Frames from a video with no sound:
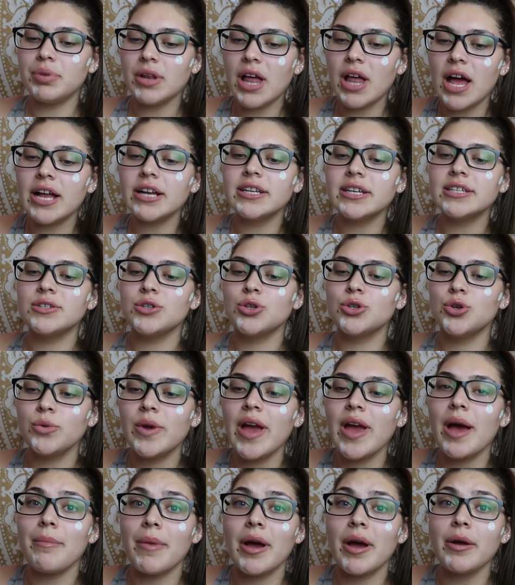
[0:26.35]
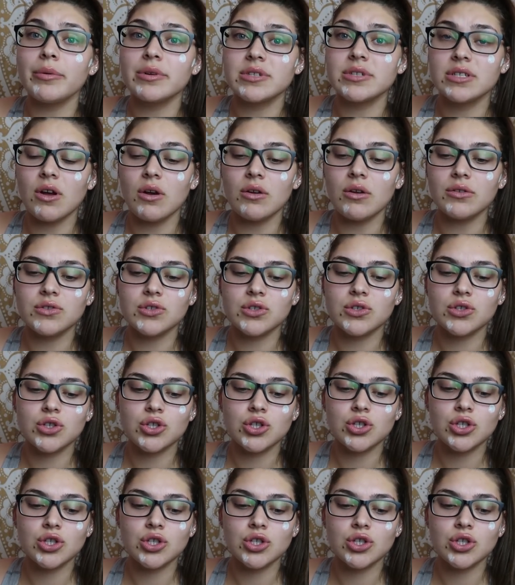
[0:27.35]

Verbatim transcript: blood to get my results.